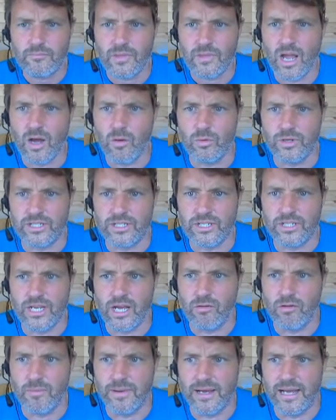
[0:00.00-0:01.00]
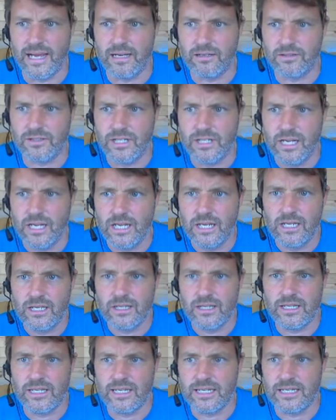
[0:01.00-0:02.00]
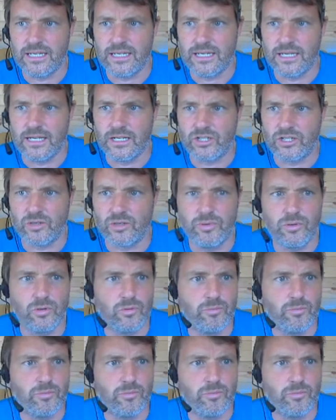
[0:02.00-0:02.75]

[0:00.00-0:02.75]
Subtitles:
I want it to know about the support